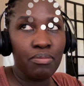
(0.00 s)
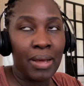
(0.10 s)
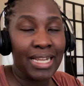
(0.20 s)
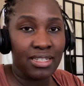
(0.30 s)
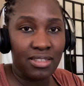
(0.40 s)

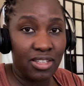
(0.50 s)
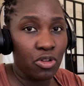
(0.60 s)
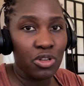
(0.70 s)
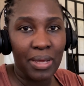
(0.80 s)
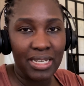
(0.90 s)
patterns, they're
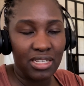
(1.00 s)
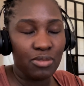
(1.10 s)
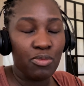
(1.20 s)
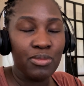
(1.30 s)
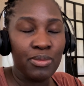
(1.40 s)
called
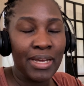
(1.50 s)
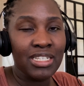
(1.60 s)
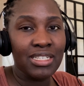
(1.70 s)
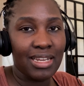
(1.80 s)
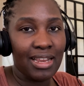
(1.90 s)
patterns, prompt
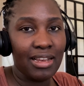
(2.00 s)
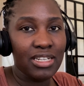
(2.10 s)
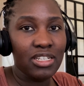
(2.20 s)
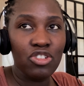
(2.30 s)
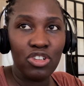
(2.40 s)
patterns, that I
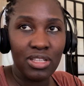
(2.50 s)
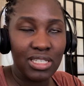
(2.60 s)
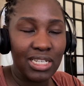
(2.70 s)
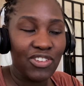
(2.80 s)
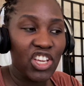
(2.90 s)
learned during the
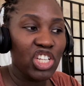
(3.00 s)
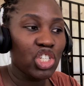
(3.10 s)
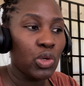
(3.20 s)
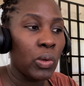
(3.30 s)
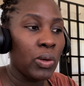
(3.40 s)

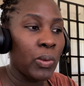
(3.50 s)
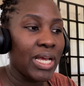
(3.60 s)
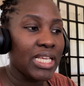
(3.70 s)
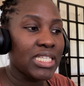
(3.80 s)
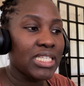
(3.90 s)
certification
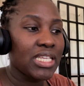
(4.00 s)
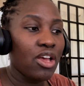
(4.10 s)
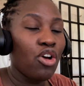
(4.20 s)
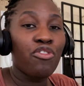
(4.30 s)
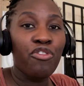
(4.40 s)
was
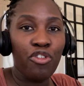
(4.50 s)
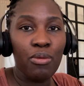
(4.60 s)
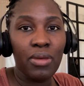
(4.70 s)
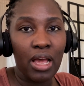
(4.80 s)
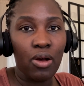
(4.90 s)

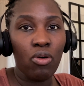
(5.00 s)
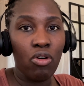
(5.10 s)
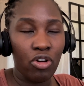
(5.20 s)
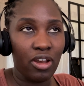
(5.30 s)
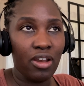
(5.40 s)
from now
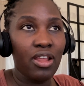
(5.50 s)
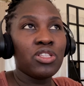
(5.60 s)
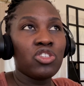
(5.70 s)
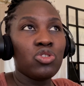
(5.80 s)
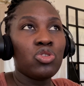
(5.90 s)
on.
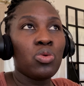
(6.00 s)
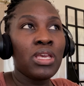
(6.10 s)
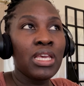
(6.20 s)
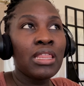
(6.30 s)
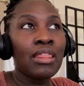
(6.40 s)
Once you
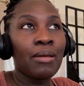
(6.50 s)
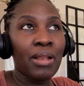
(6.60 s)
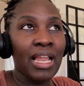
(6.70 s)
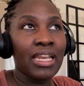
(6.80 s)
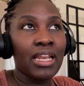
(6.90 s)
tweak the
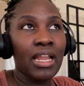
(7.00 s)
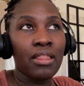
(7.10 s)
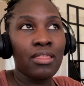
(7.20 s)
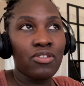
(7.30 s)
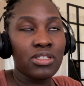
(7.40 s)
plan and
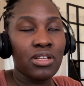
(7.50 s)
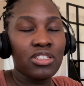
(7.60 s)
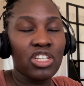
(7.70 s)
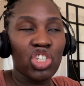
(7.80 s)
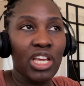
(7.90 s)
the
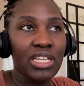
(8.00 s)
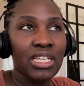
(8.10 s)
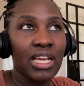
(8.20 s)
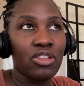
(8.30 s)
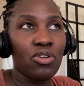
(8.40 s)
results that you're
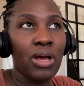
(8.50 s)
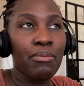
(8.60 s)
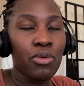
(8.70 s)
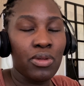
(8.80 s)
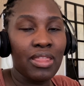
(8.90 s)
getting and you're
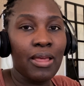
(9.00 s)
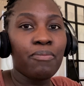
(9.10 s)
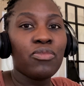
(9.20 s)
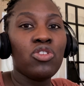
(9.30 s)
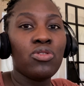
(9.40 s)
happy with
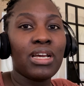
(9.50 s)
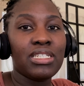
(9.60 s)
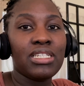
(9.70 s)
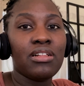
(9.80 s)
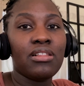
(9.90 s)
them, you
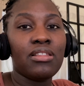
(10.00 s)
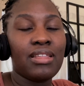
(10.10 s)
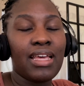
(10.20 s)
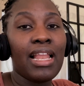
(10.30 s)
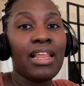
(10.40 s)
can tell
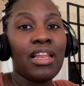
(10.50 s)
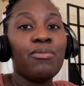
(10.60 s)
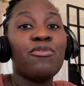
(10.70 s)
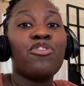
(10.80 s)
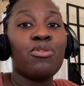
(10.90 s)
the
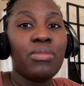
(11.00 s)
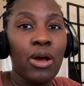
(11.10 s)
LLM from